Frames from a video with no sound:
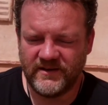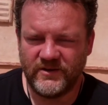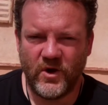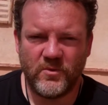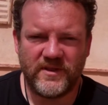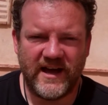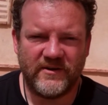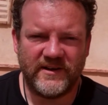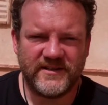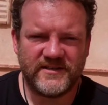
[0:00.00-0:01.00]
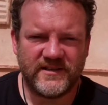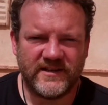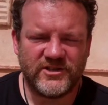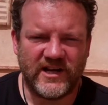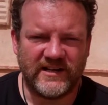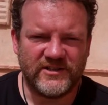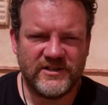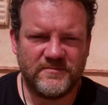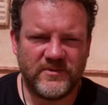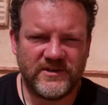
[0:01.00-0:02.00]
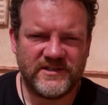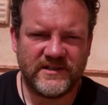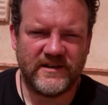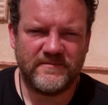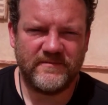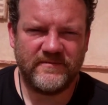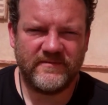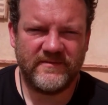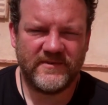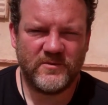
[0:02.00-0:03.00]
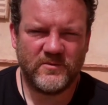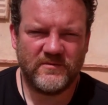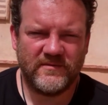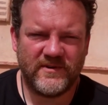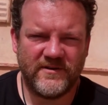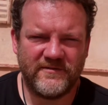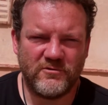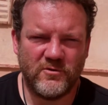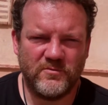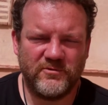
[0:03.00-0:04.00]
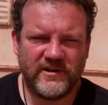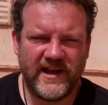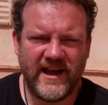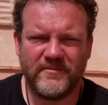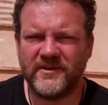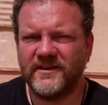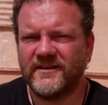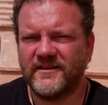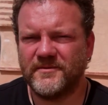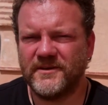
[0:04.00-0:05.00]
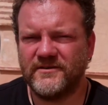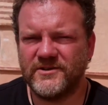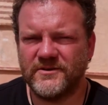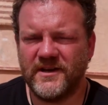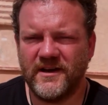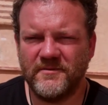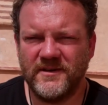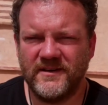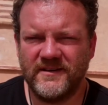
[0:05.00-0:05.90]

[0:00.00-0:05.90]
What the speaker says: not without its challenges, but overall, pretty happy. How about you, Joe? You happy?